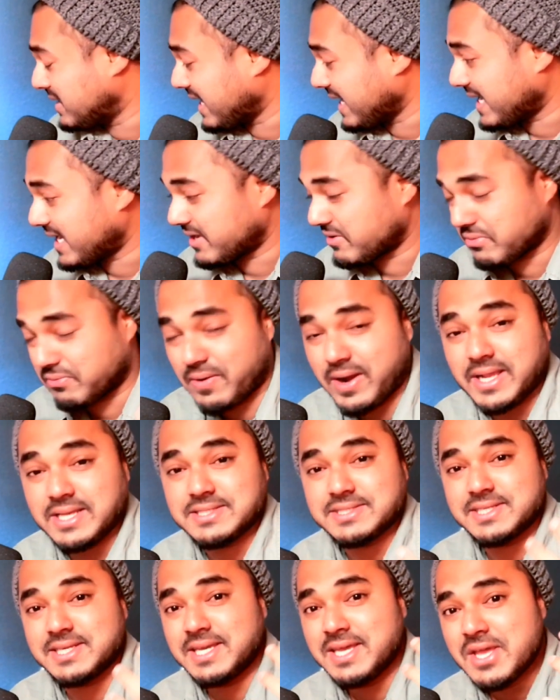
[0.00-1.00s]
like
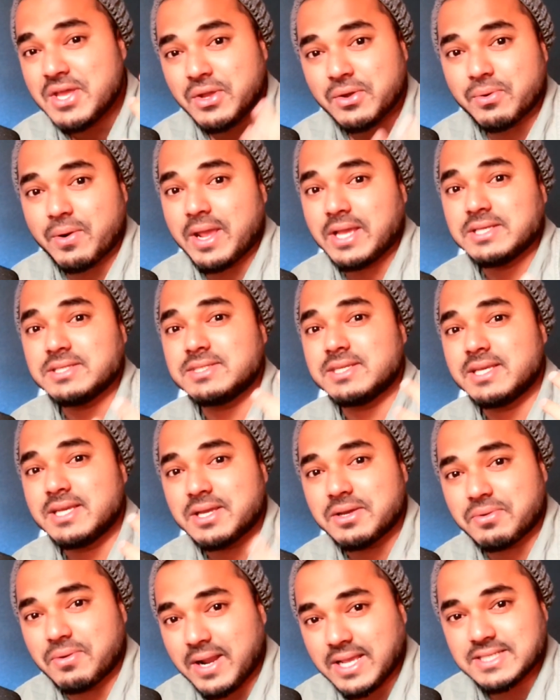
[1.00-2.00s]
crazy.
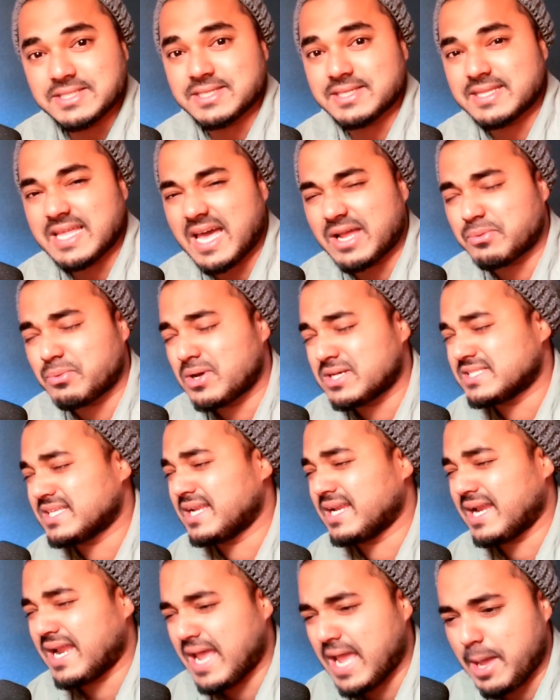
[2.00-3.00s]
That was
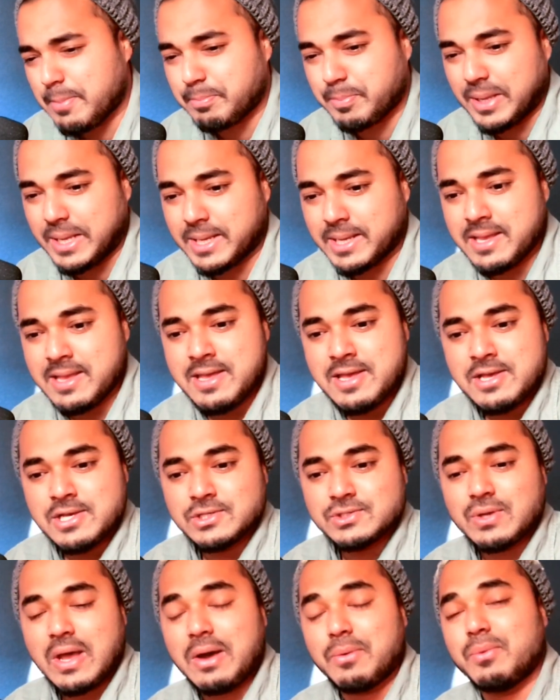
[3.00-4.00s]
an epic.
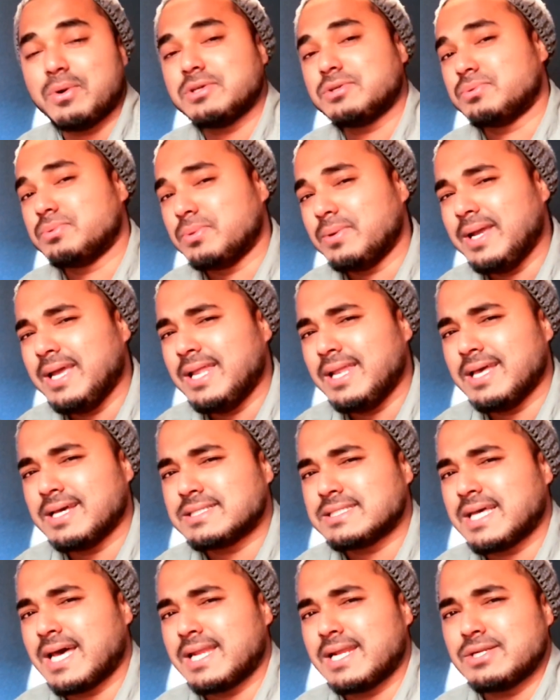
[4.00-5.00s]
So I was really
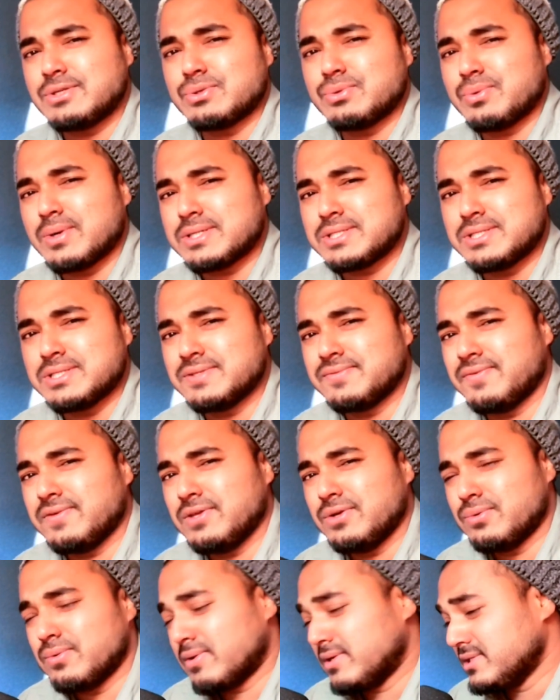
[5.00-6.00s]
excited to watch this
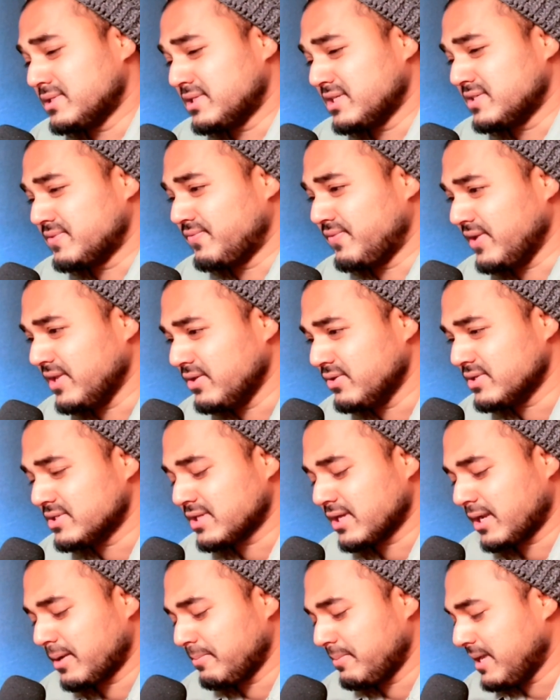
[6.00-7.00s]
video. What is this video is
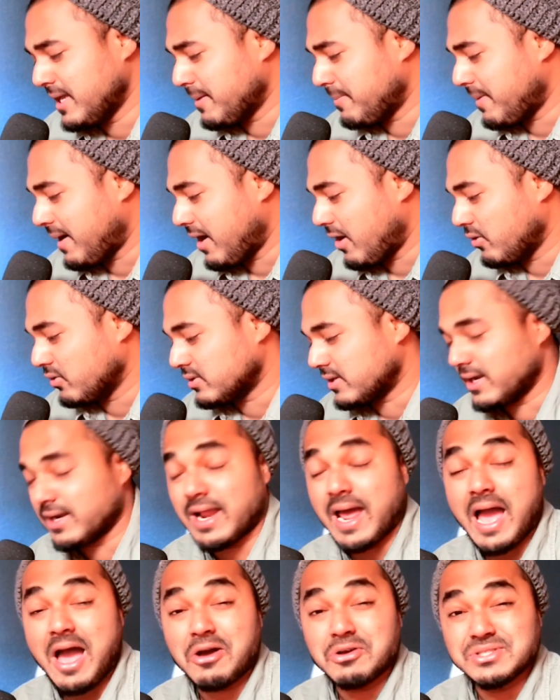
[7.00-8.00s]
gonna be about
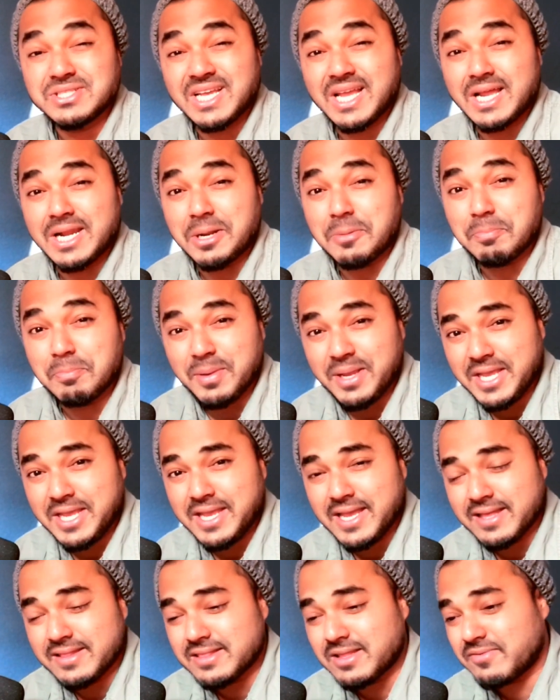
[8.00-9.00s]
and how is it gonna
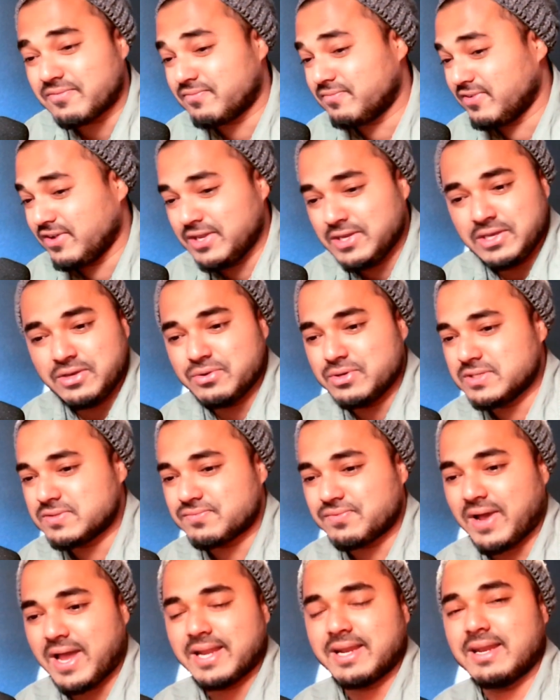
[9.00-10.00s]
be? And the video
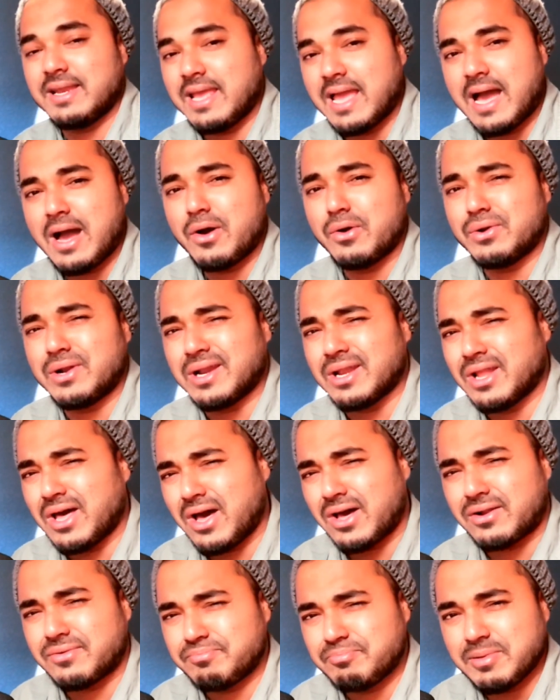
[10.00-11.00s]
is finally out. A
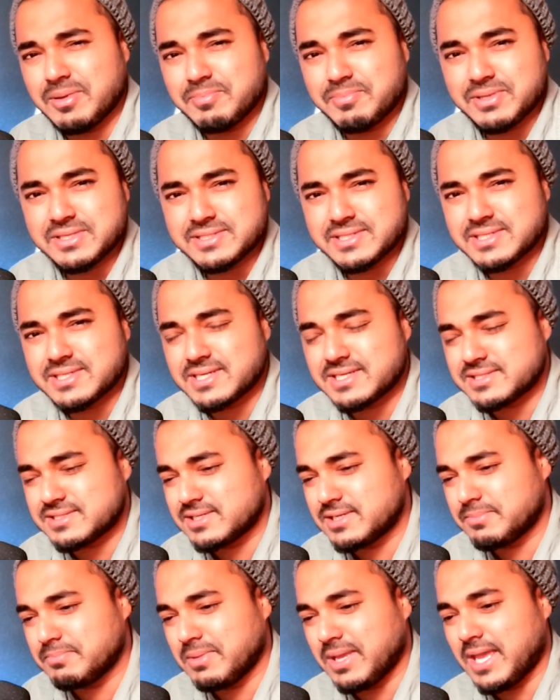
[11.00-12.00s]
lot of people
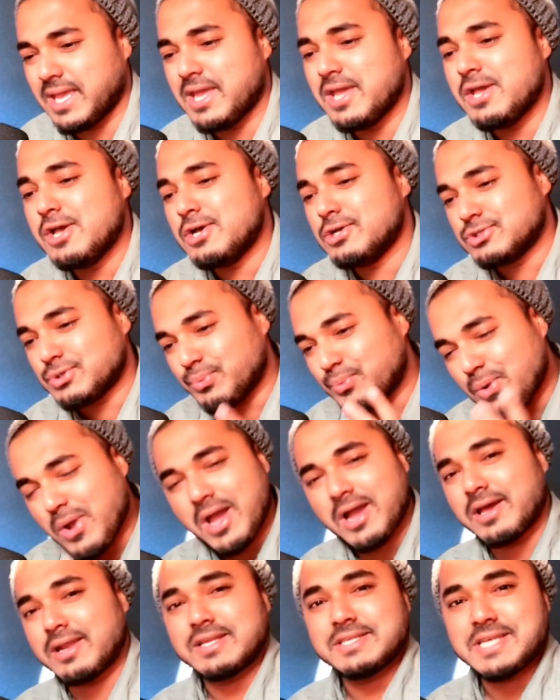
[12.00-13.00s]
suggested me, so we
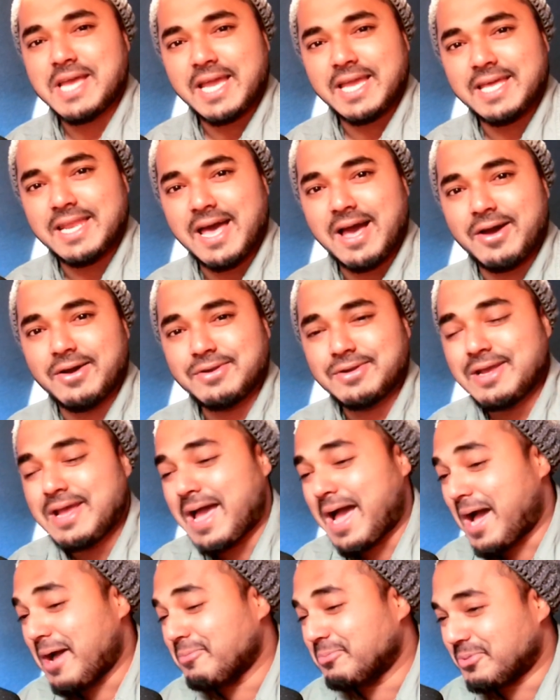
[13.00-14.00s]
are gonna check it out.
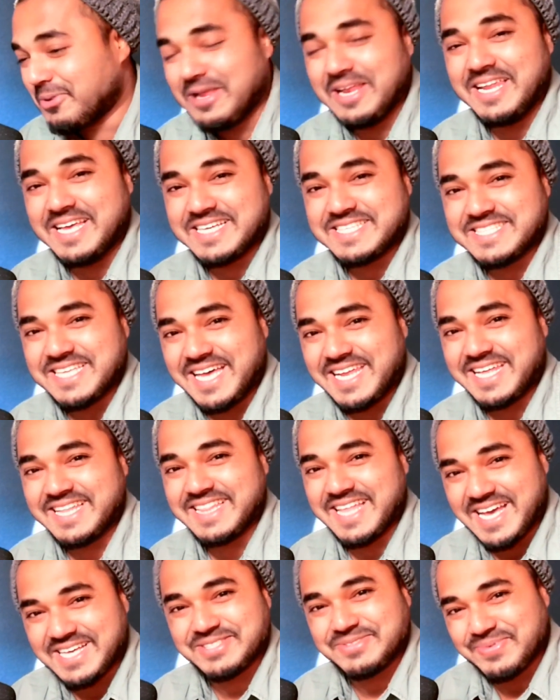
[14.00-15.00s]
I'm really
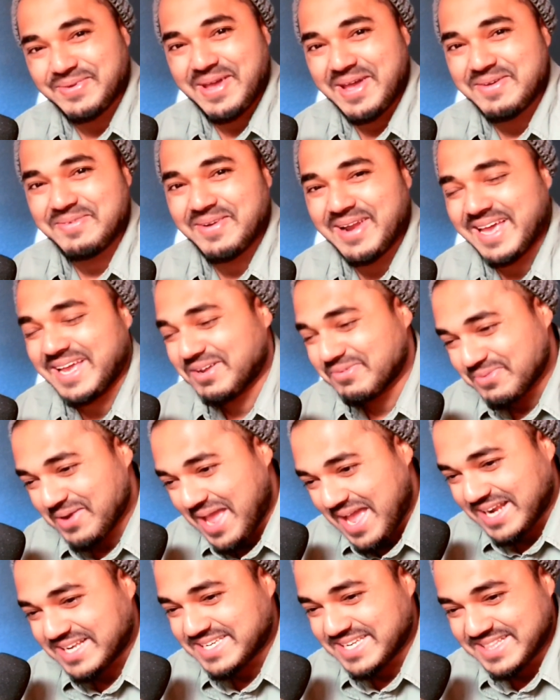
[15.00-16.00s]
excited, that's why I'm like
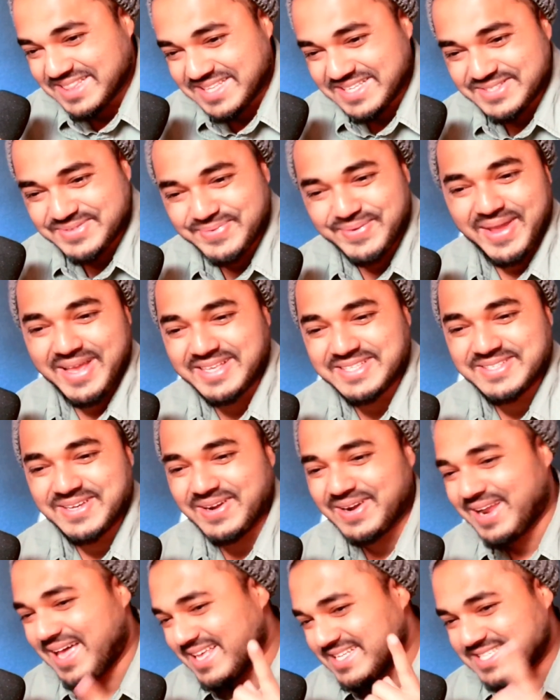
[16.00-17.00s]
reacting this way.
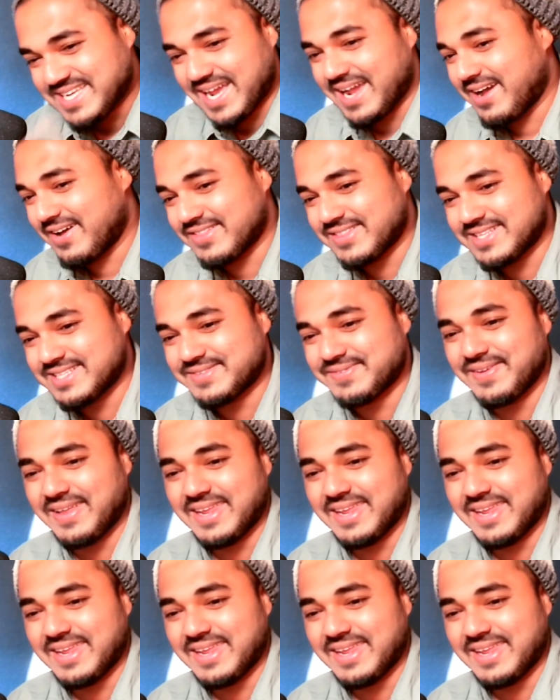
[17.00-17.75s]
So let's check out this